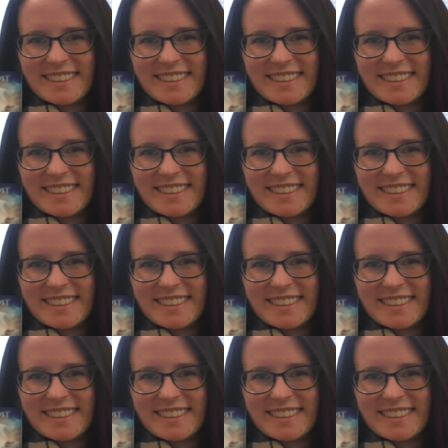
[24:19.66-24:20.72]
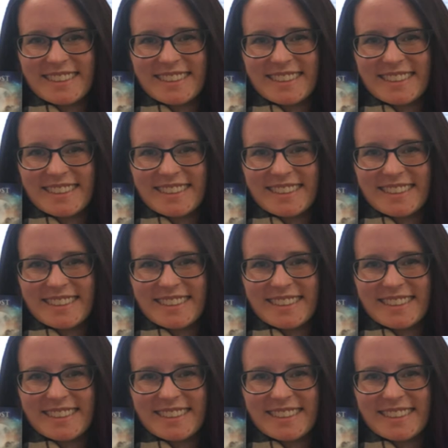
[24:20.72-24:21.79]

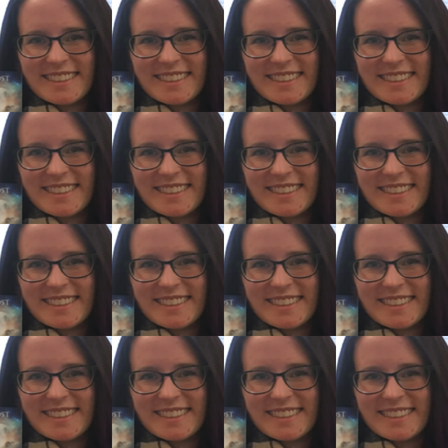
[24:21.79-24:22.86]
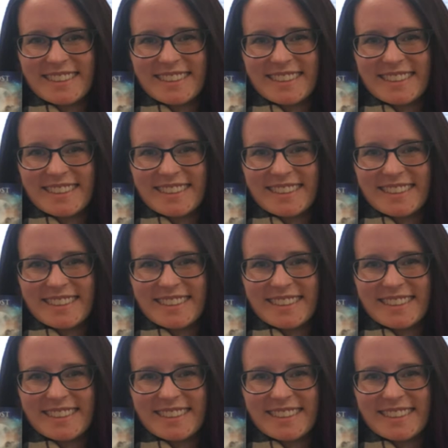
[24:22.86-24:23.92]

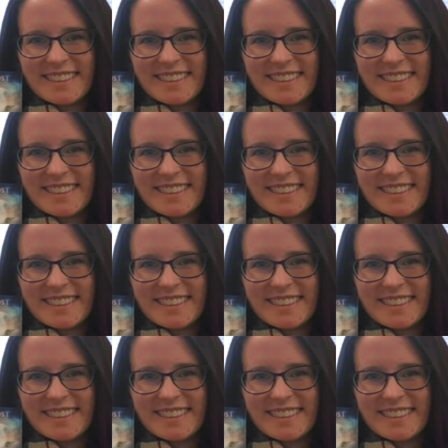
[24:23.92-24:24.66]
(no lip movement)